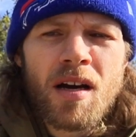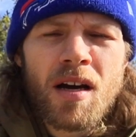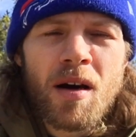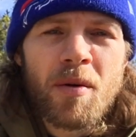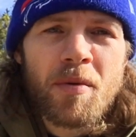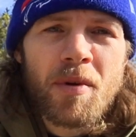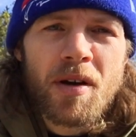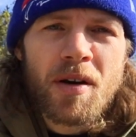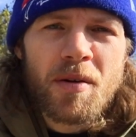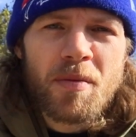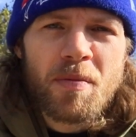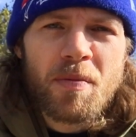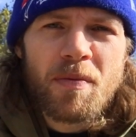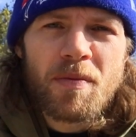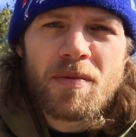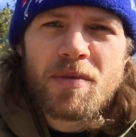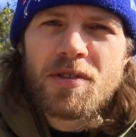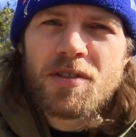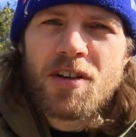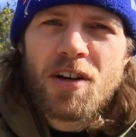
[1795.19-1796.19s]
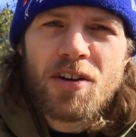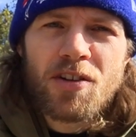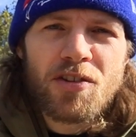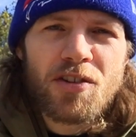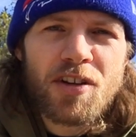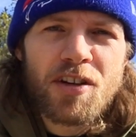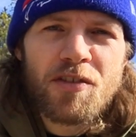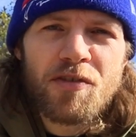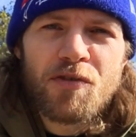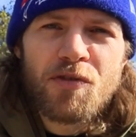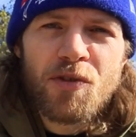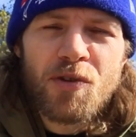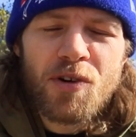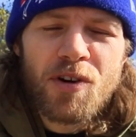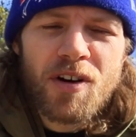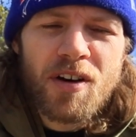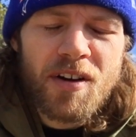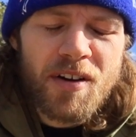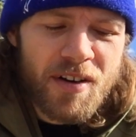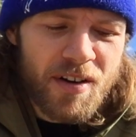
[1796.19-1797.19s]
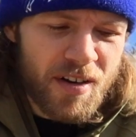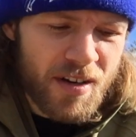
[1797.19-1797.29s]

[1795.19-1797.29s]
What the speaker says: I'm going to start looking for it.